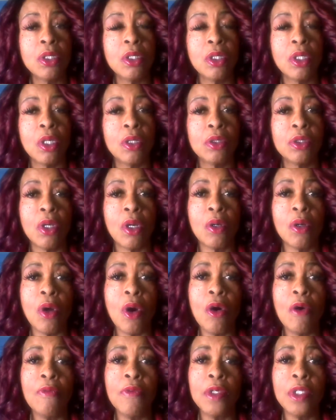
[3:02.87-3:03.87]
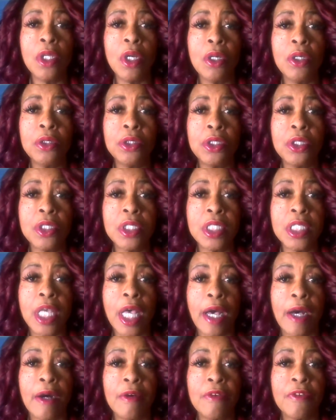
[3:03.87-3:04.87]
you know don't overload
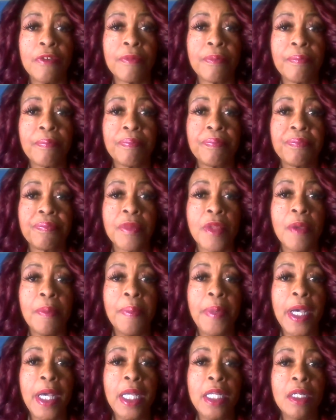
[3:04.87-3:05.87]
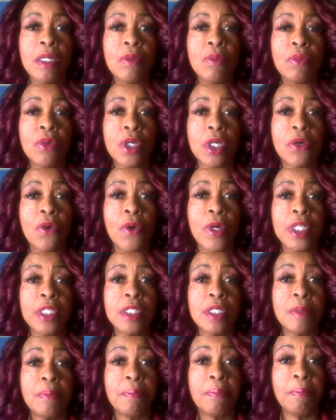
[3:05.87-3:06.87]
yourself but we're
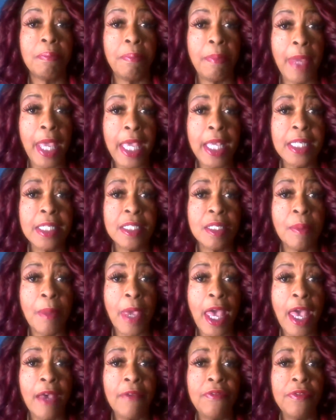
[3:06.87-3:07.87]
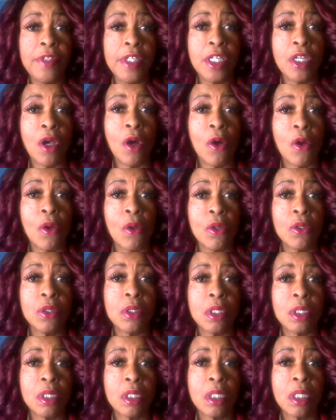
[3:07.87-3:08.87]
going to make some hefty
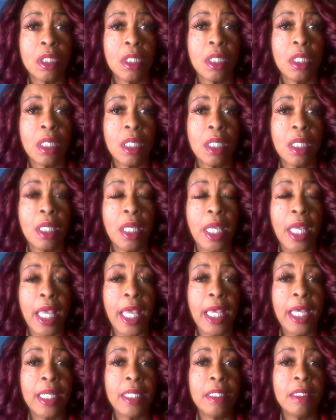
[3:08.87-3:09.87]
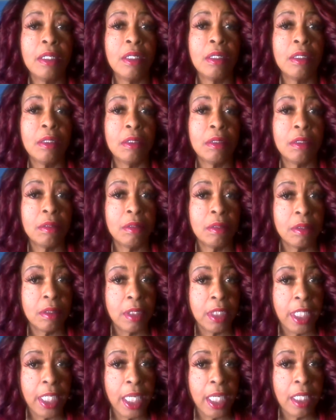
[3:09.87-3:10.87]
goals and
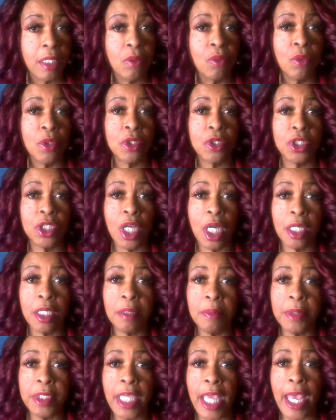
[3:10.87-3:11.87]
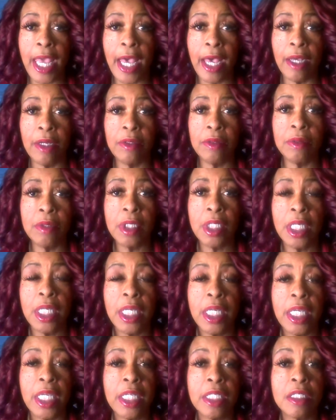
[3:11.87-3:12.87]
then we'll chunk them down
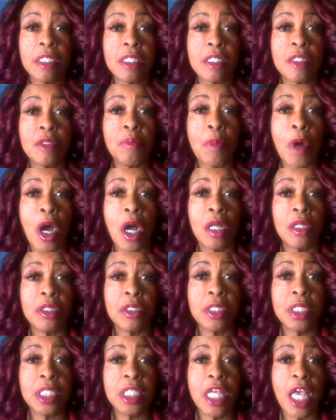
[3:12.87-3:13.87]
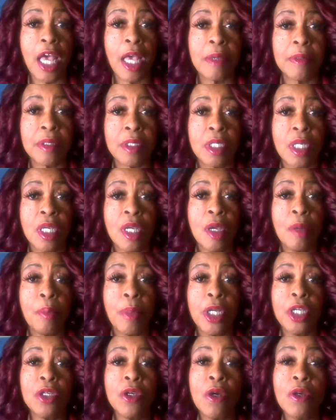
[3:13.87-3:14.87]
into smaller steps
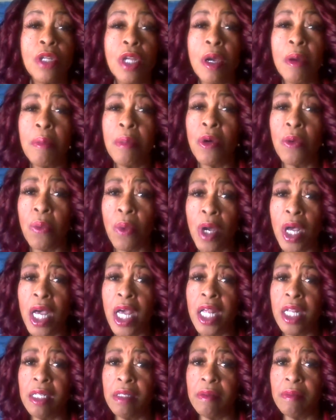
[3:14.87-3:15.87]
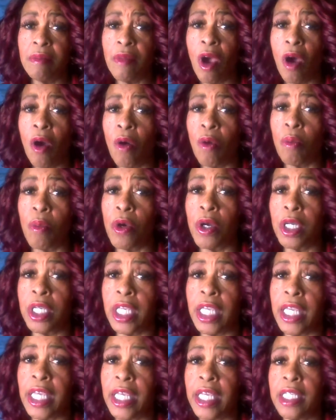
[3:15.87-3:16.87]
but your number one
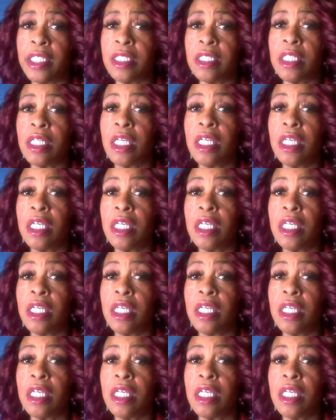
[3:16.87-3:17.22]
homework is